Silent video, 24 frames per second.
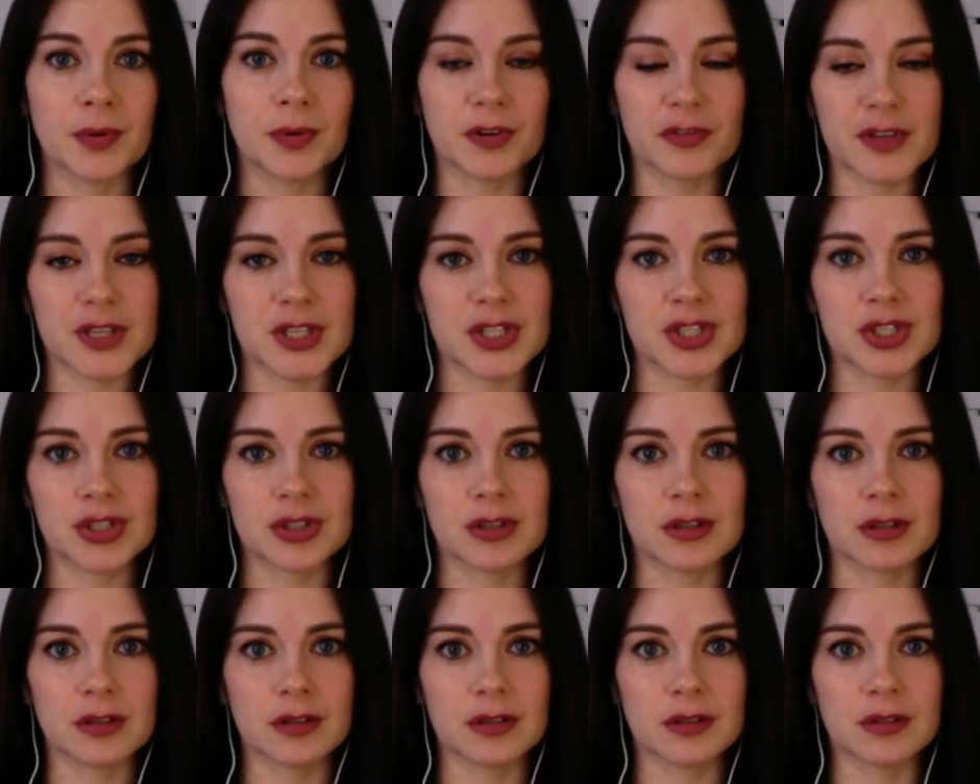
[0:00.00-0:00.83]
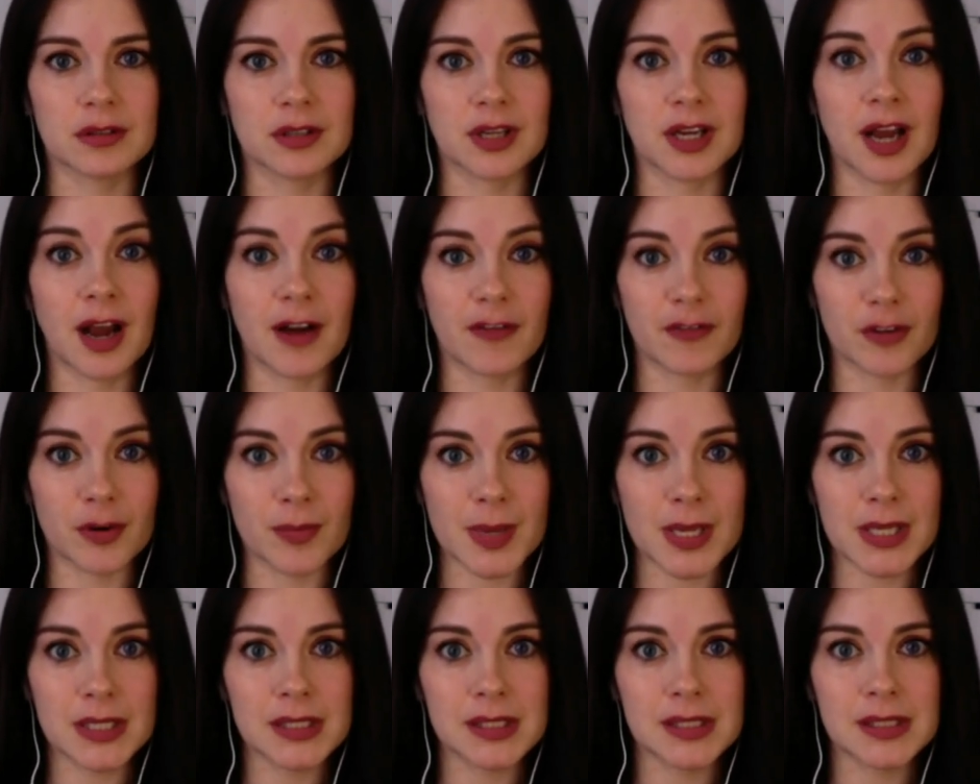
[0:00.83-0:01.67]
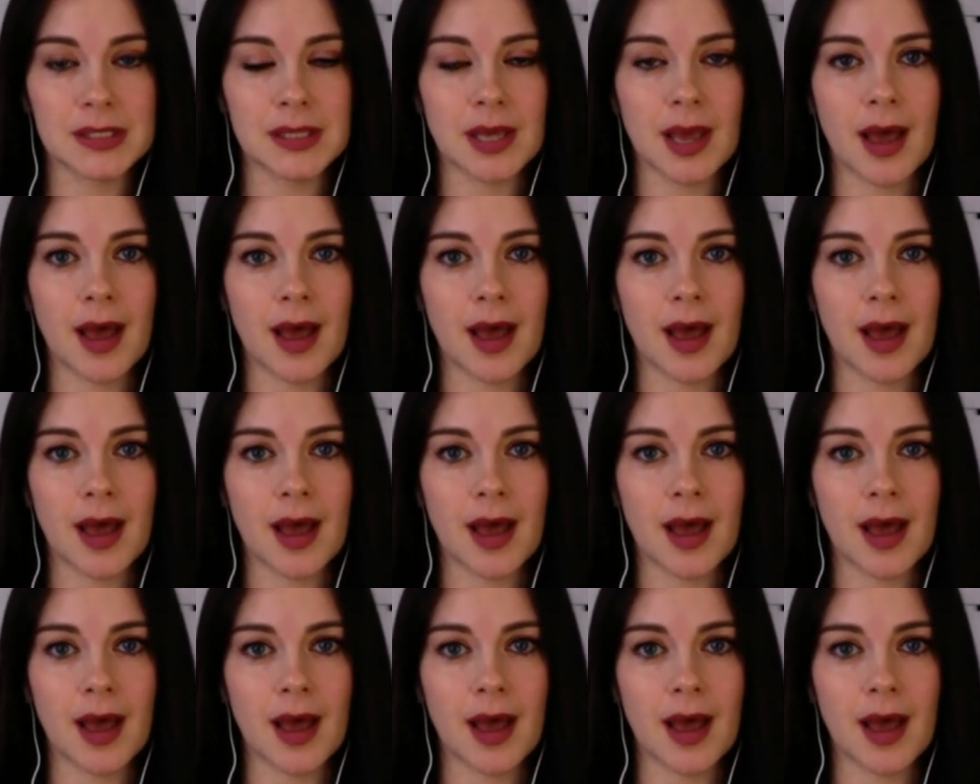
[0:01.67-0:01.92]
provincial governments.